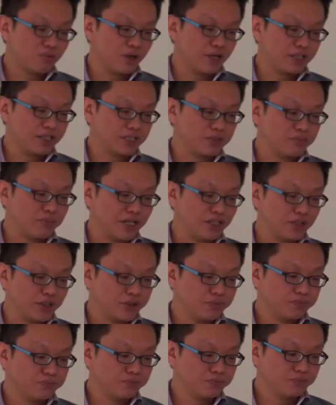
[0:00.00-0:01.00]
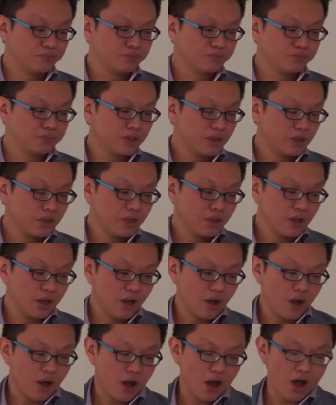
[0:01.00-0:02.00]
products better.
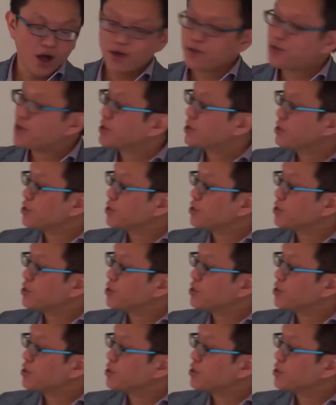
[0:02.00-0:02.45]
I think